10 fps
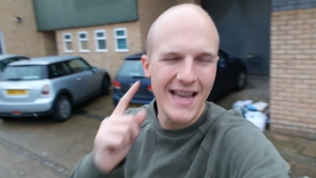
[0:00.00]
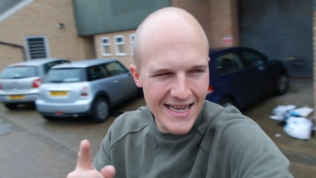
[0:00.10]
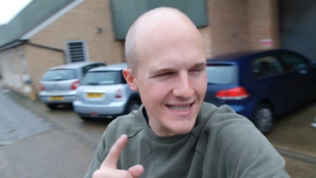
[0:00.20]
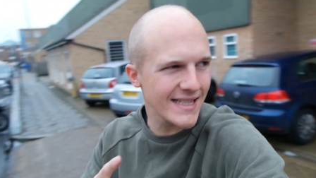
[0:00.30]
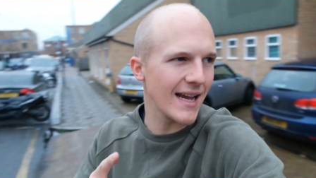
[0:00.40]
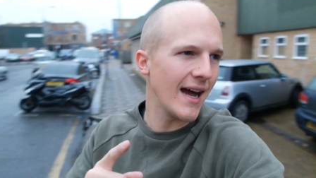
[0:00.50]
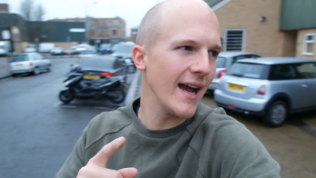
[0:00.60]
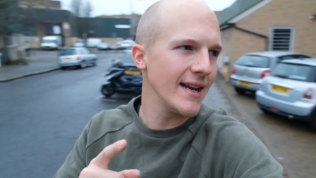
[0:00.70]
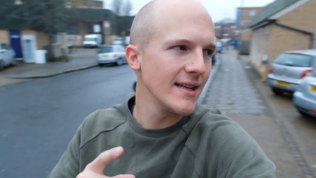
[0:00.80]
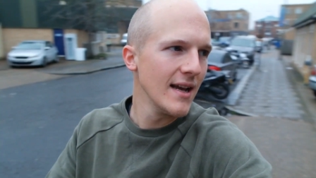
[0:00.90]

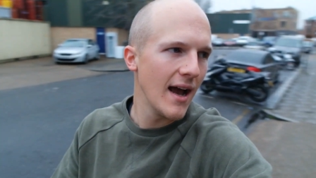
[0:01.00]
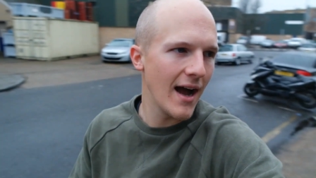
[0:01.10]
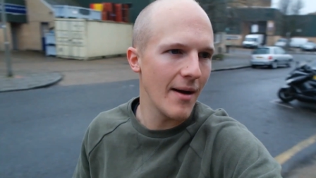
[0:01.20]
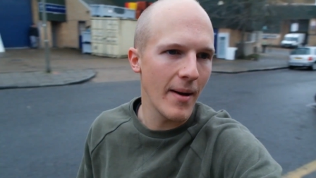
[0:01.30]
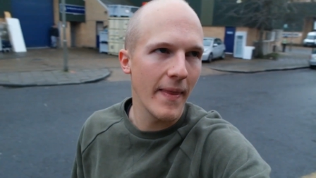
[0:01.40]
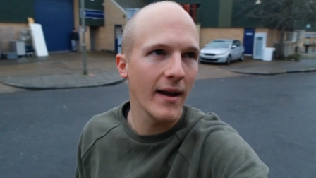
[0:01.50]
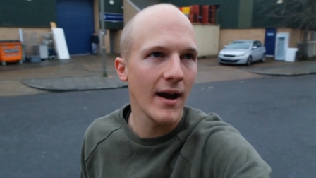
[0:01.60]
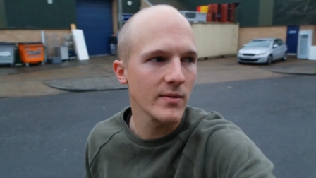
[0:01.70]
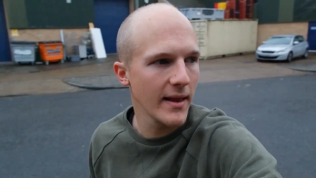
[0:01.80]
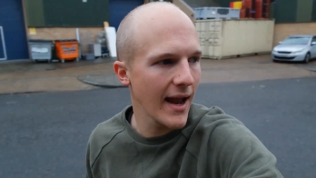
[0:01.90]
inside, and the
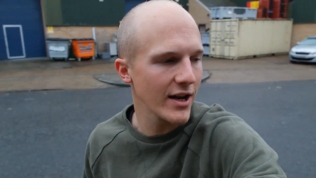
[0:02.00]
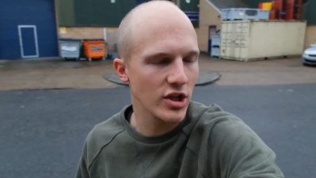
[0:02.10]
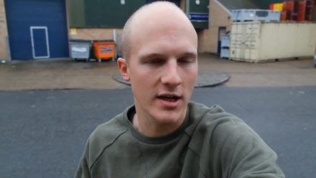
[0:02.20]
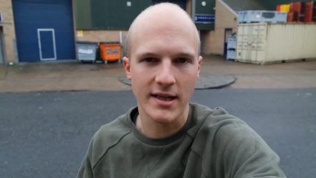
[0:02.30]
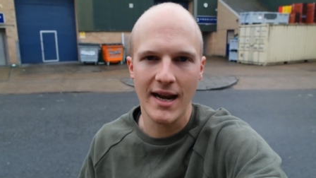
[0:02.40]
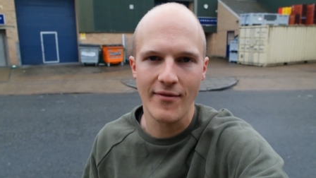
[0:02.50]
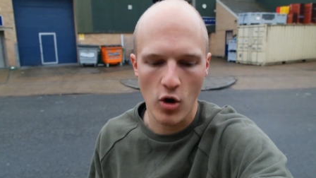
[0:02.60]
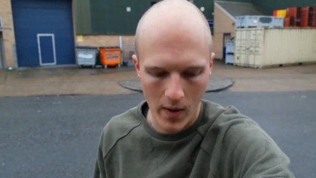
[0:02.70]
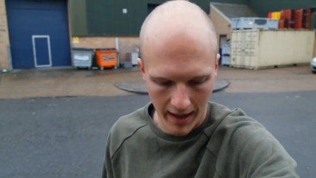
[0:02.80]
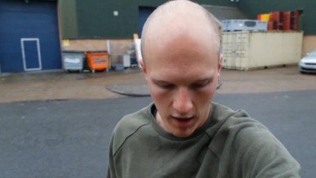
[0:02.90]
guys, when they get a chance, are going to have a
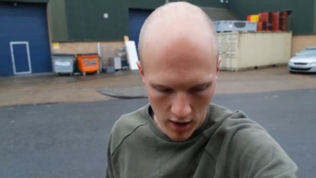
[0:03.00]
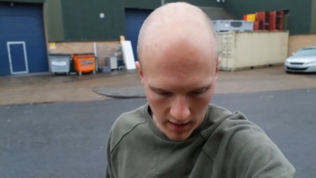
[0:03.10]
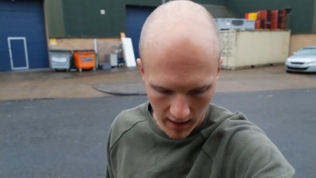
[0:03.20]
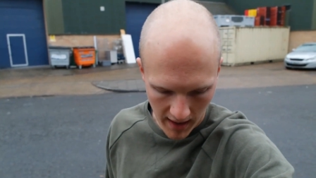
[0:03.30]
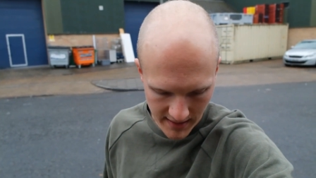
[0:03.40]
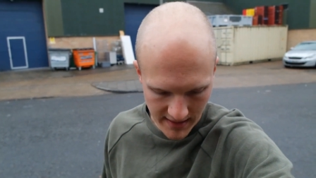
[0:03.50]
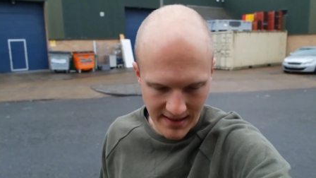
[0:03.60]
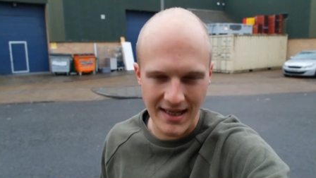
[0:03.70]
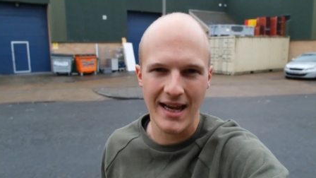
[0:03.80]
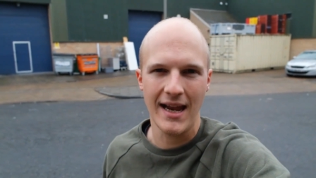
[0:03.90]
quick look to
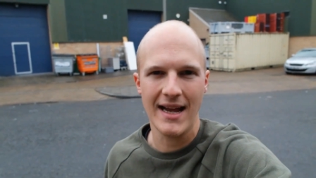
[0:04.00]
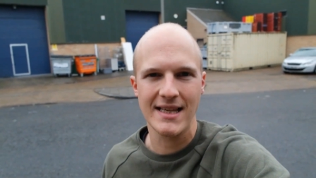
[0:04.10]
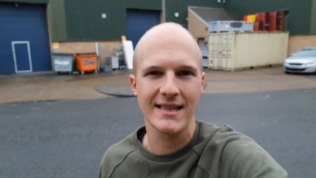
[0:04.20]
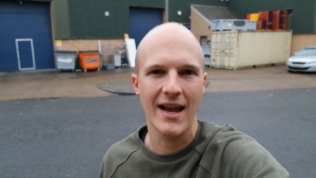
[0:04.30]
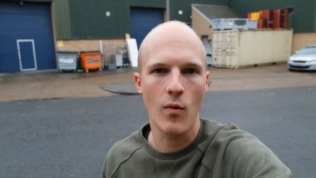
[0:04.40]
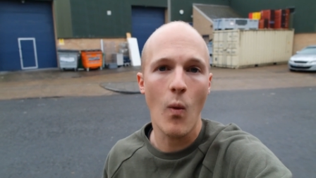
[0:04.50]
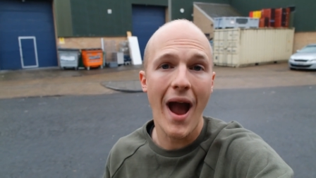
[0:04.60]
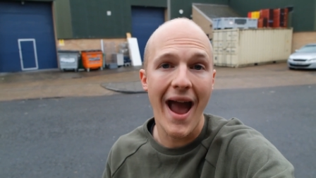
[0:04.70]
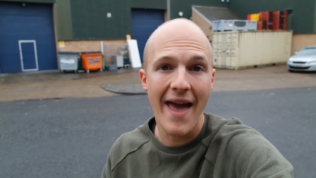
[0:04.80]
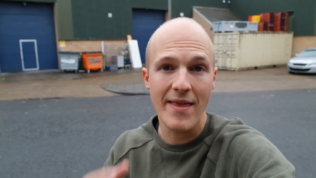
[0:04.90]
see, as I say,
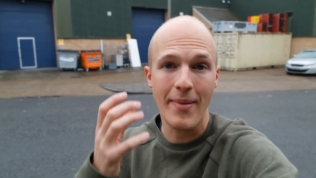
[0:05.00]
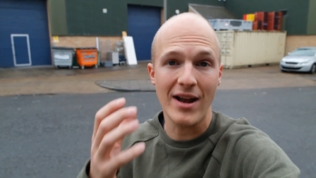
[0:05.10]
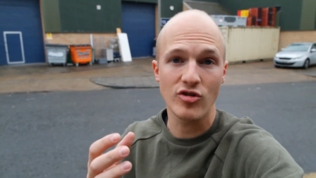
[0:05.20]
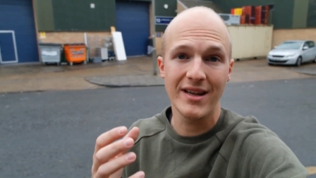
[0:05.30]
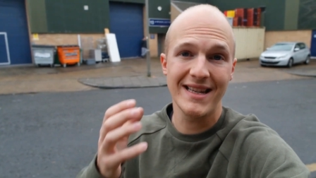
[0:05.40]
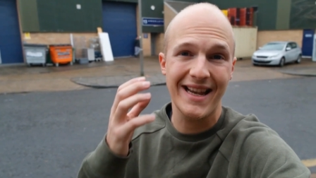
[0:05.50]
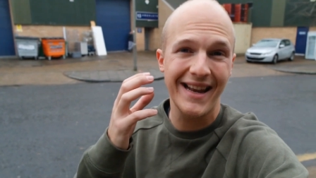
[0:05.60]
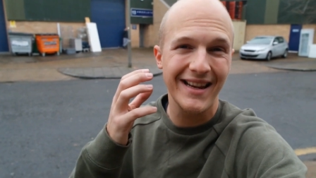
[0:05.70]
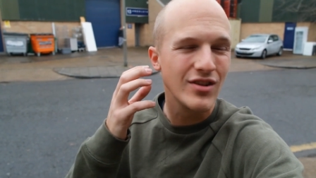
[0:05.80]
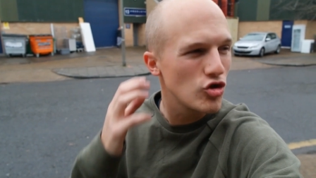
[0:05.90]
where the battery is
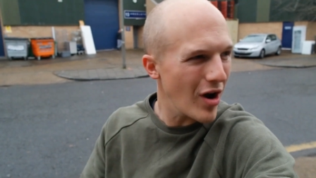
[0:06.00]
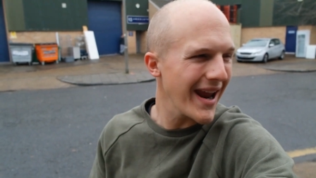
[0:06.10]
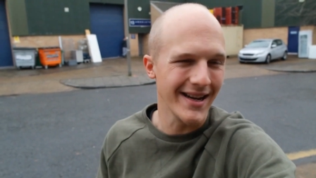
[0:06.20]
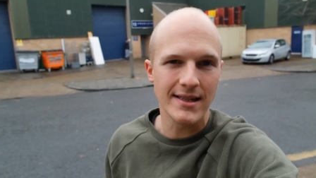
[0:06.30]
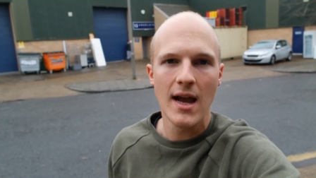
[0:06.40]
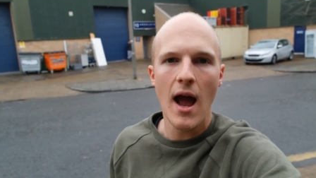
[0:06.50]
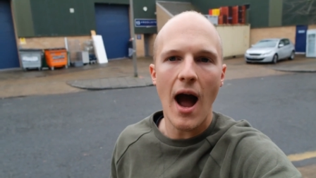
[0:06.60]
getting drained.